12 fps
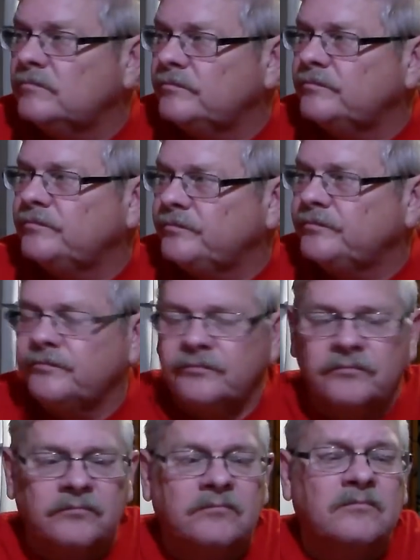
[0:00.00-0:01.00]

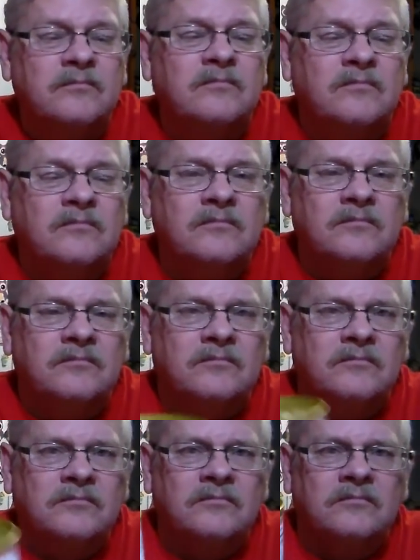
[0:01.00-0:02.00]

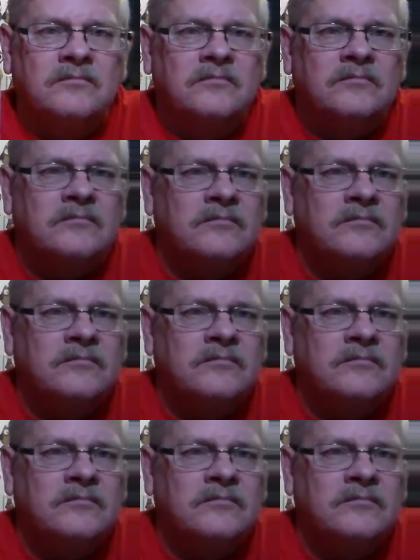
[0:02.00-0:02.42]
[no speech]